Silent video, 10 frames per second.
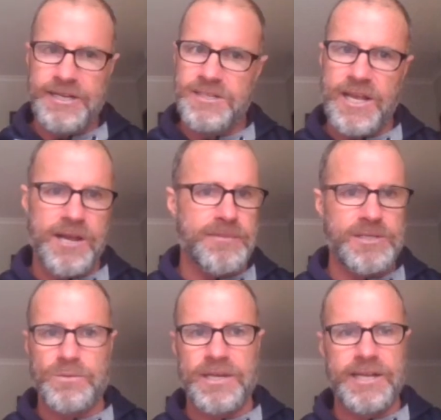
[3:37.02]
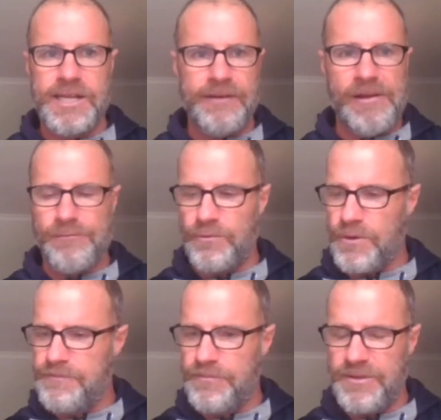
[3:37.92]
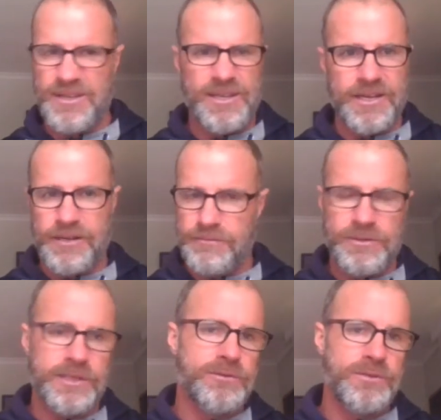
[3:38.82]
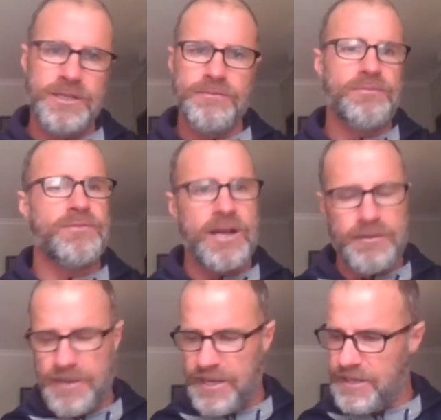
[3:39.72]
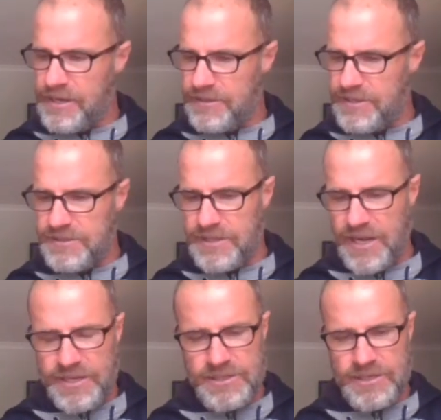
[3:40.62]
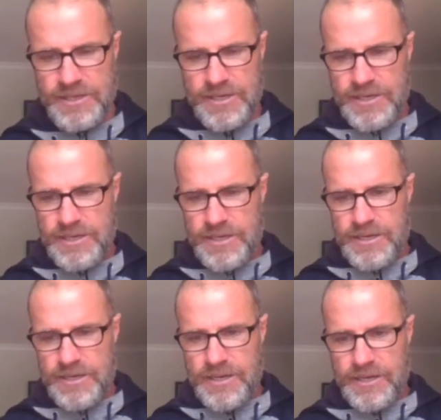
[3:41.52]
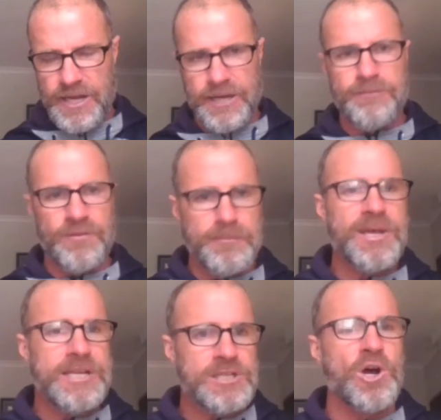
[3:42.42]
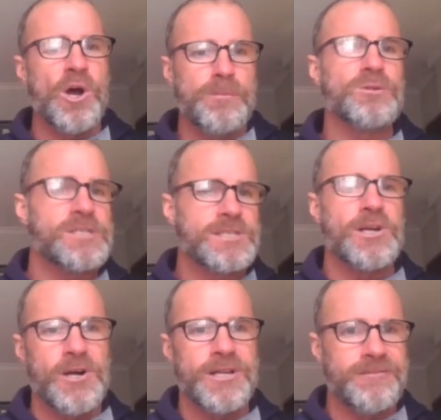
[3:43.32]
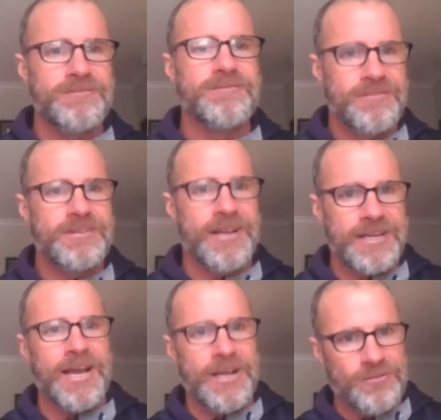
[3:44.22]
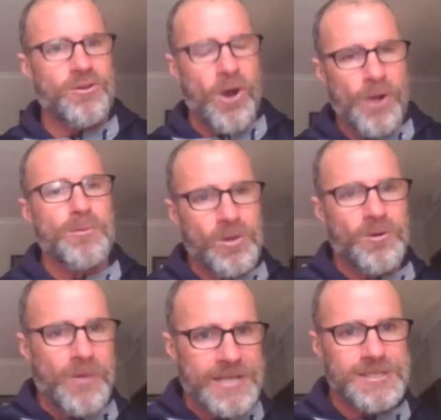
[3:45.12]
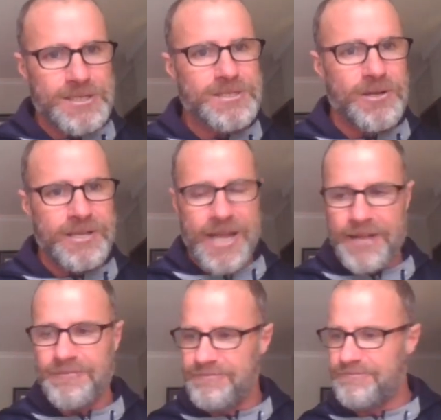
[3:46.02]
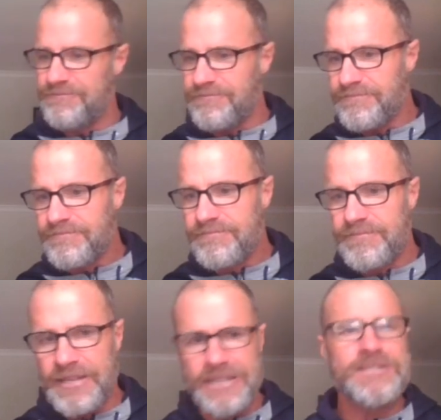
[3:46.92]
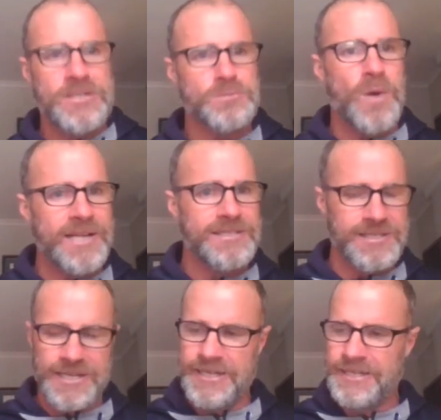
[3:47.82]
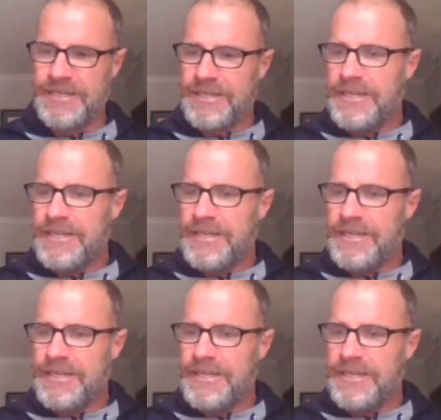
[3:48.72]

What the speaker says: into how much we're going to give up for him. Okay, I really couldn't give a fuck about that at this stage. Okay, for me, time will decide. Okay, time will always decide that. Let's just wait and see.